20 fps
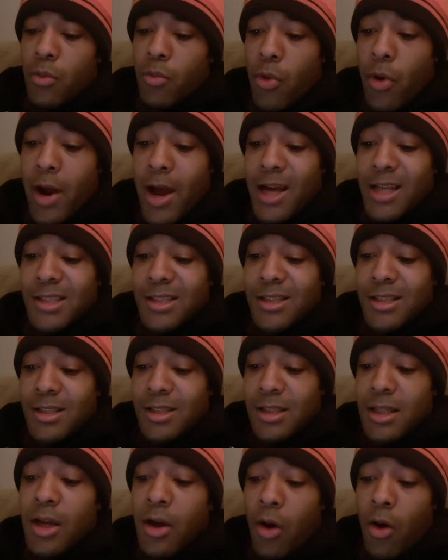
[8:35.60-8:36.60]
Whereas the
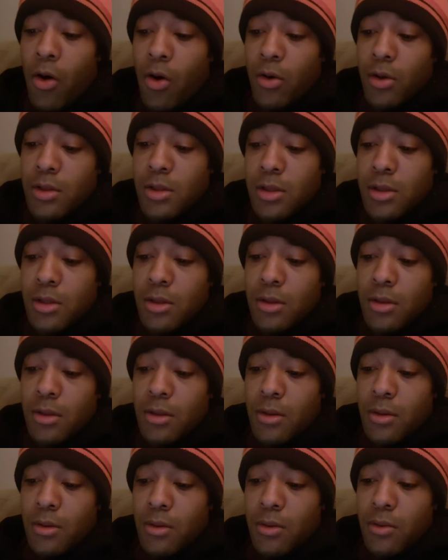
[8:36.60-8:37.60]
Seahawks
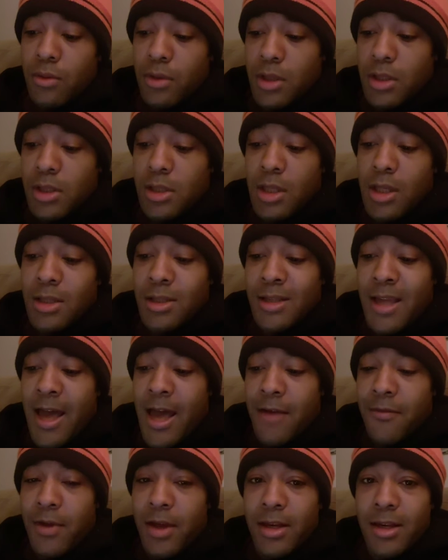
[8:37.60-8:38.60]
this season
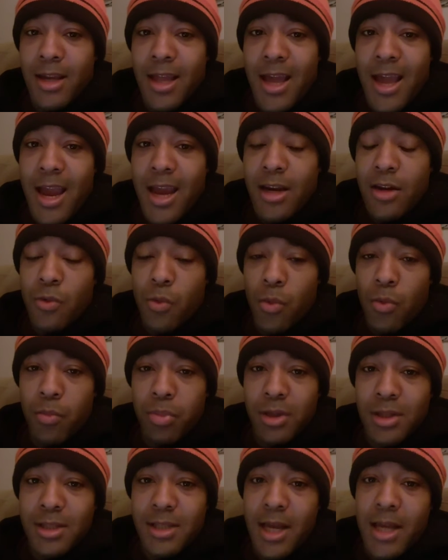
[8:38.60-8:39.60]
have an
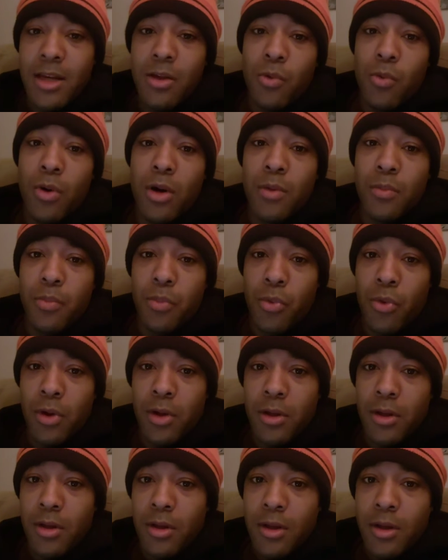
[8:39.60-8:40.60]
81
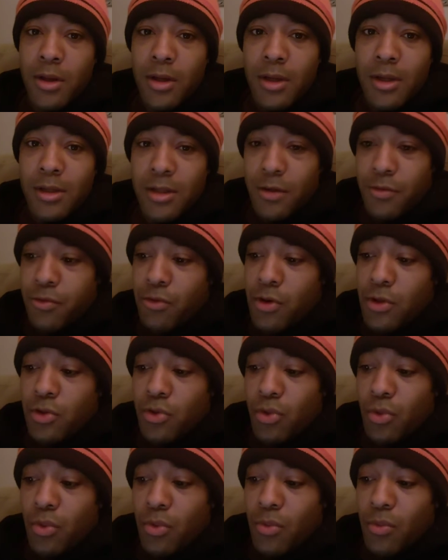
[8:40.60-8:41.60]
point
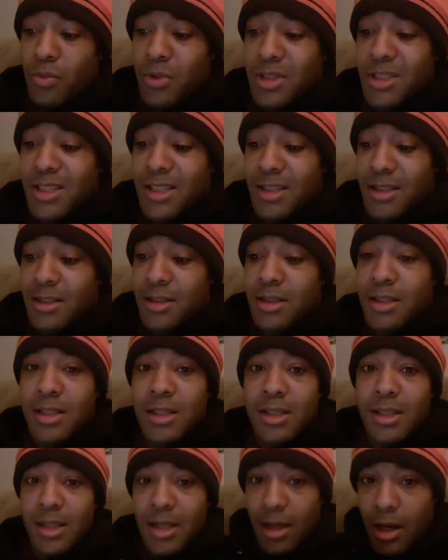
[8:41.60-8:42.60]
differential, which is
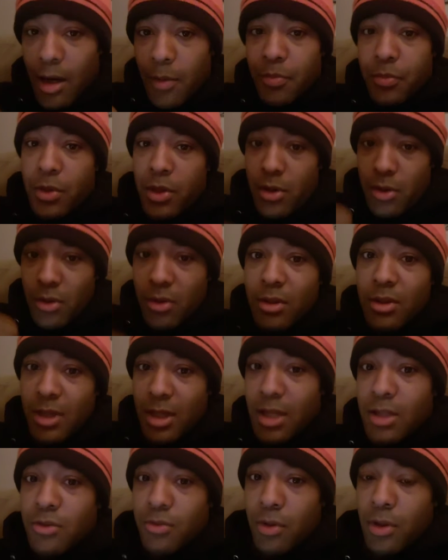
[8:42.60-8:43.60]
up there.
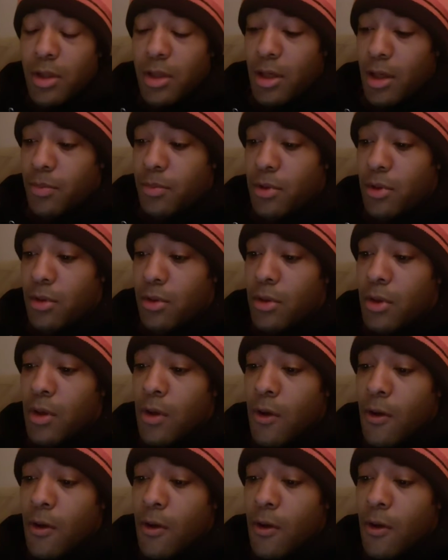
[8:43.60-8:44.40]
It's really up there.